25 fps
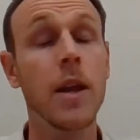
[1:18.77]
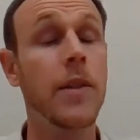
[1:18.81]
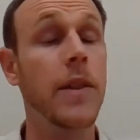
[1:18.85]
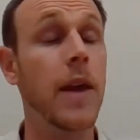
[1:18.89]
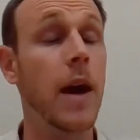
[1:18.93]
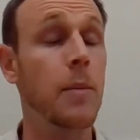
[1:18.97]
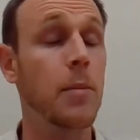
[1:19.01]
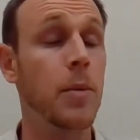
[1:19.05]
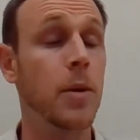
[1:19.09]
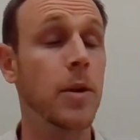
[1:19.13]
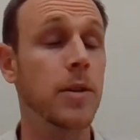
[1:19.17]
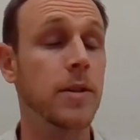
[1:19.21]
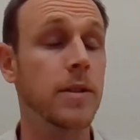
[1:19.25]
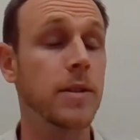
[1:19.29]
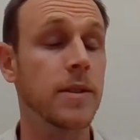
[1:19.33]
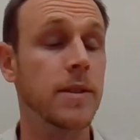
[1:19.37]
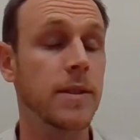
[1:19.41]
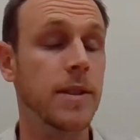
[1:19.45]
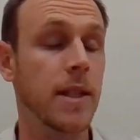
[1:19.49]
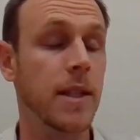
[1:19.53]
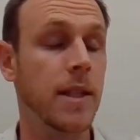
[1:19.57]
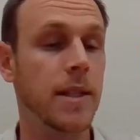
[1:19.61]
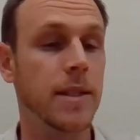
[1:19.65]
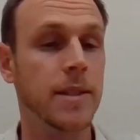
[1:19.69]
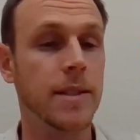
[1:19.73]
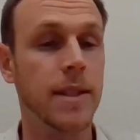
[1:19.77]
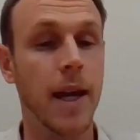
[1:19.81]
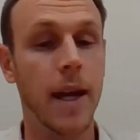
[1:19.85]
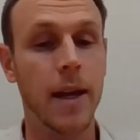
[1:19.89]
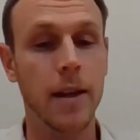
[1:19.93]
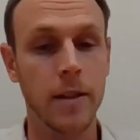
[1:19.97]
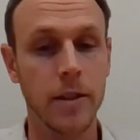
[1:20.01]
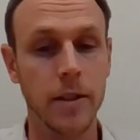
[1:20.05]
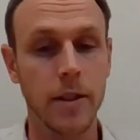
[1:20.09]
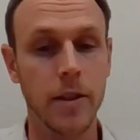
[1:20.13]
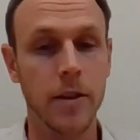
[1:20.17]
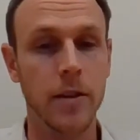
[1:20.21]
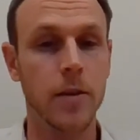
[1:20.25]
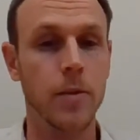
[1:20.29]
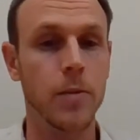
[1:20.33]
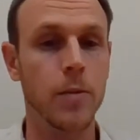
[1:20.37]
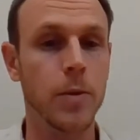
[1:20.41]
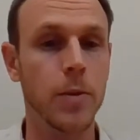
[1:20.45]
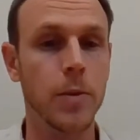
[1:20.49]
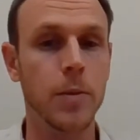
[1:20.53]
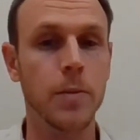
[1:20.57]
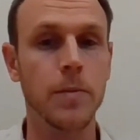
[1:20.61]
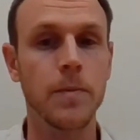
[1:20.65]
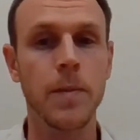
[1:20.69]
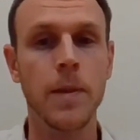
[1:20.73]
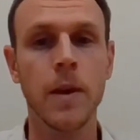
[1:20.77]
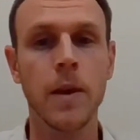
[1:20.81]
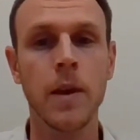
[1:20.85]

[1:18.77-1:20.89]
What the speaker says: that person sitting silently in the room.